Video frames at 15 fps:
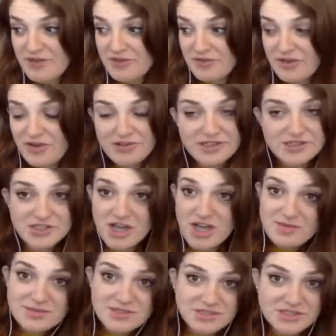out for all these
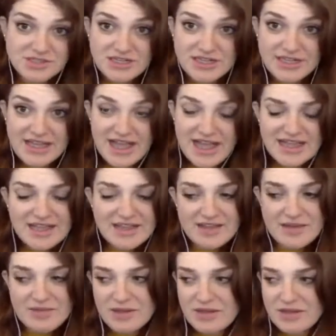jobs and just didn't get any of
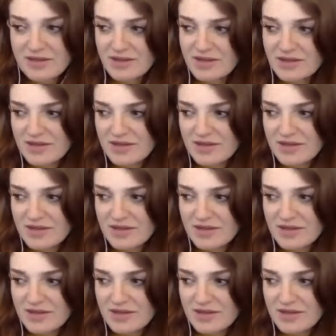them, and